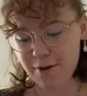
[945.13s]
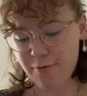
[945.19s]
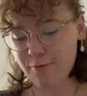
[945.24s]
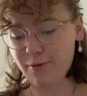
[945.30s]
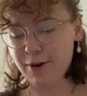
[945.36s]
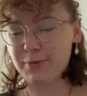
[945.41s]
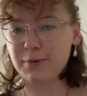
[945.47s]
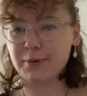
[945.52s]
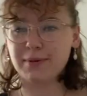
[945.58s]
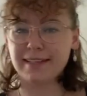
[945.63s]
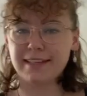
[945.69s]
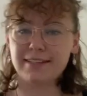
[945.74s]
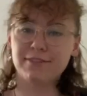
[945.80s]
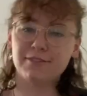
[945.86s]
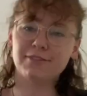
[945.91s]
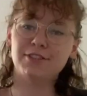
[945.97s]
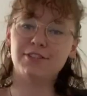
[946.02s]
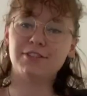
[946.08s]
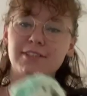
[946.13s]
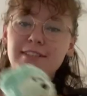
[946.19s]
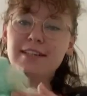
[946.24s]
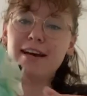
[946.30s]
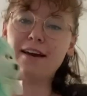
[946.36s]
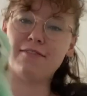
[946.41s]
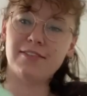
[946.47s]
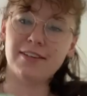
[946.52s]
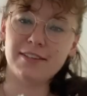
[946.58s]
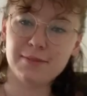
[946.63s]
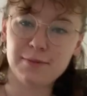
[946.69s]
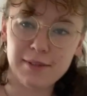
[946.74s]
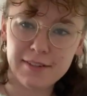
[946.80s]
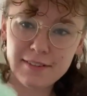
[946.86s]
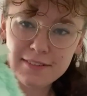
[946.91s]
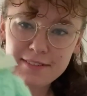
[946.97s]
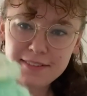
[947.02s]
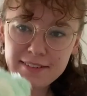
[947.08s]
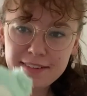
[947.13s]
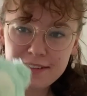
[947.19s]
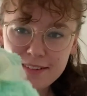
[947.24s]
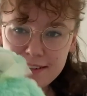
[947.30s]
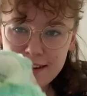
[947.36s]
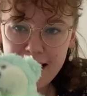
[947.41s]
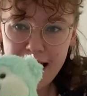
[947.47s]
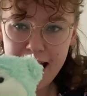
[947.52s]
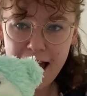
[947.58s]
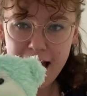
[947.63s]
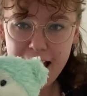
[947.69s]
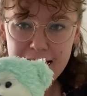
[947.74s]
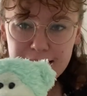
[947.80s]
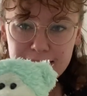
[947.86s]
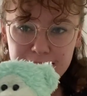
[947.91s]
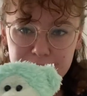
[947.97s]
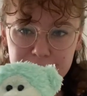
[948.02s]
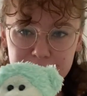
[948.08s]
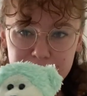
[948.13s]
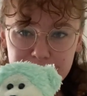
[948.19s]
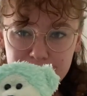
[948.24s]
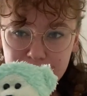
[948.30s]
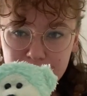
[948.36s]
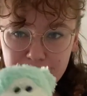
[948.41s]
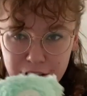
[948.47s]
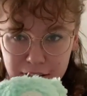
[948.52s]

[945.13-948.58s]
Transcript: When we were little, she used to have this one, and then she